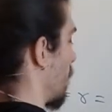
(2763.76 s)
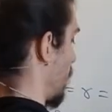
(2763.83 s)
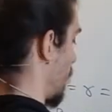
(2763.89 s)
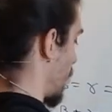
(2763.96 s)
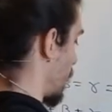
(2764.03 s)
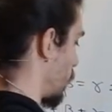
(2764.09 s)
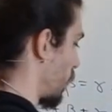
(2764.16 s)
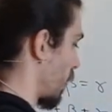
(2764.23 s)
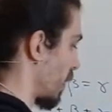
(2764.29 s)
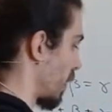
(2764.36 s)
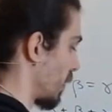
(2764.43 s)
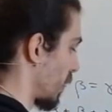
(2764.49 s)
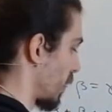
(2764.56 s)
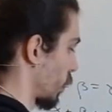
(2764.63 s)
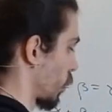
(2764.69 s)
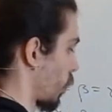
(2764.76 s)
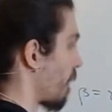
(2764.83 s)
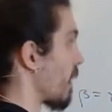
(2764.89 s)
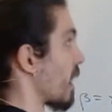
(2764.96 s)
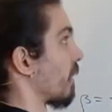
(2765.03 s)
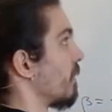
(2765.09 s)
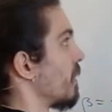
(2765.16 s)
and you can just
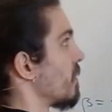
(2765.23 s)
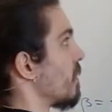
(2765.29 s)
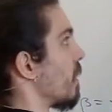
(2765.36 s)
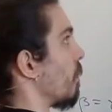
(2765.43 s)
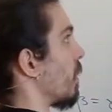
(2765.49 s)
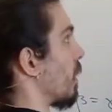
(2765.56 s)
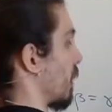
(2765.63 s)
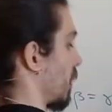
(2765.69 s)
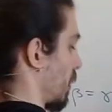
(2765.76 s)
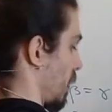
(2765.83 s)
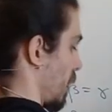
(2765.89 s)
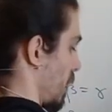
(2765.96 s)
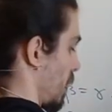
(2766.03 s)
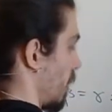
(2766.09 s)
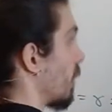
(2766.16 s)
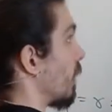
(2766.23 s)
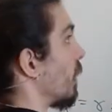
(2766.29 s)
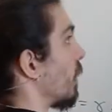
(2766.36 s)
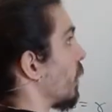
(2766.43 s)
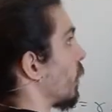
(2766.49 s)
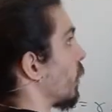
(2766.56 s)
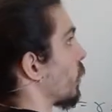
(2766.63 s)
collect these numbers.
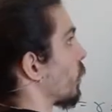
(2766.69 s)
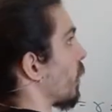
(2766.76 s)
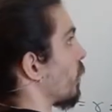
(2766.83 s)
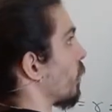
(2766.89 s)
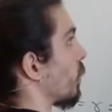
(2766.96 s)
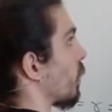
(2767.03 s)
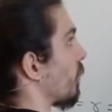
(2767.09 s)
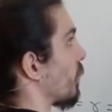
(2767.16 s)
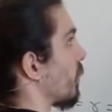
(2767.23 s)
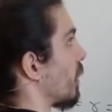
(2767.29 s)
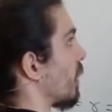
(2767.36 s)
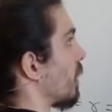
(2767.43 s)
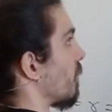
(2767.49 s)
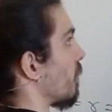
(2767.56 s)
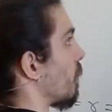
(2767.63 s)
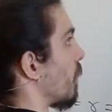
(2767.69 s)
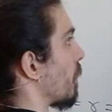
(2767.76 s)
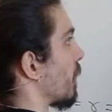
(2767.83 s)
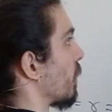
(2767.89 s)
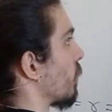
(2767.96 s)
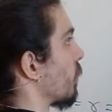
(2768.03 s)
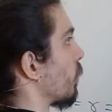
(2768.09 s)
Square root of three divided by
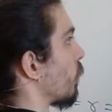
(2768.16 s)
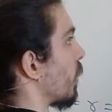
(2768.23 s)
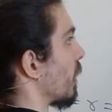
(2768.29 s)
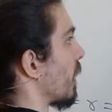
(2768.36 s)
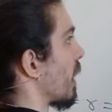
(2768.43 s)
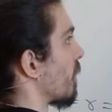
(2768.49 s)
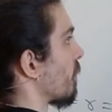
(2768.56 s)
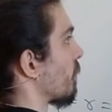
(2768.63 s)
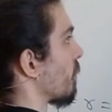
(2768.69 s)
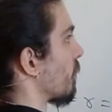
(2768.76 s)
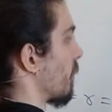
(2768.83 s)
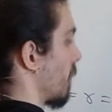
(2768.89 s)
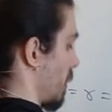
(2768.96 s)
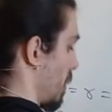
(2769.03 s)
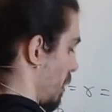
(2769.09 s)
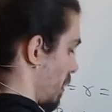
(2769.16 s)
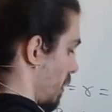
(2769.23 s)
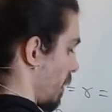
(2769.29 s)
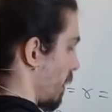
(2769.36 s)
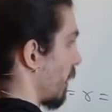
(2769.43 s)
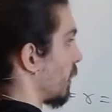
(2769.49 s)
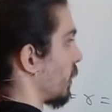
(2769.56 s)
two, one half,
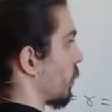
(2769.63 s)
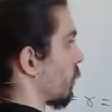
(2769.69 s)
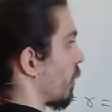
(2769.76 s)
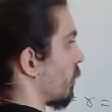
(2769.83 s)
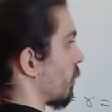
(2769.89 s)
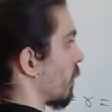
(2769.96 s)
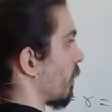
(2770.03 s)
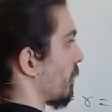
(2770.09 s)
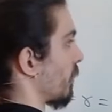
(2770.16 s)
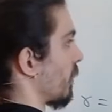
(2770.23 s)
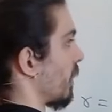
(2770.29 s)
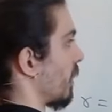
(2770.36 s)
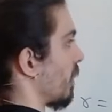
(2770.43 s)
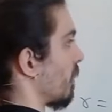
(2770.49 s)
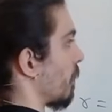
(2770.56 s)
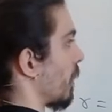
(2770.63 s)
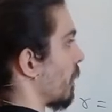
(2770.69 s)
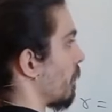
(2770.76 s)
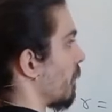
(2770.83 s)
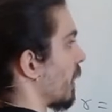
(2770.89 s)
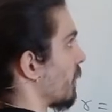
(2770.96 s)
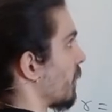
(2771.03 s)
and square root of three divided
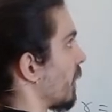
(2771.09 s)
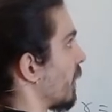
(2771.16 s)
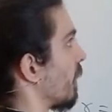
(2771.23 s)
by three.